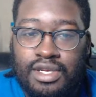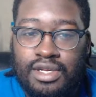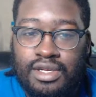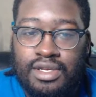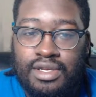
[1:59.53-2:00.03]

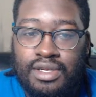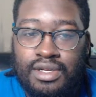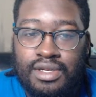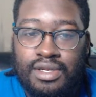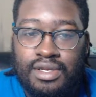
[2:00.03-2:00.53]

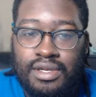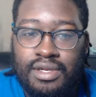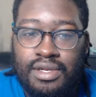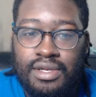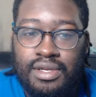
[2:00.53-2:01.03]

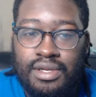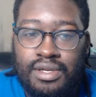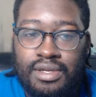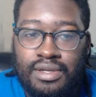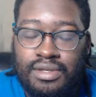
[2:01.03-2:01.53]

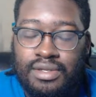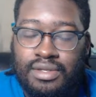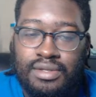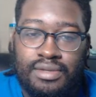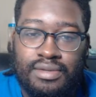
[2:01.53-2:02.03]

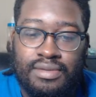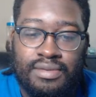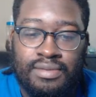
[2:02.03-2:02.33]
Nothing is said.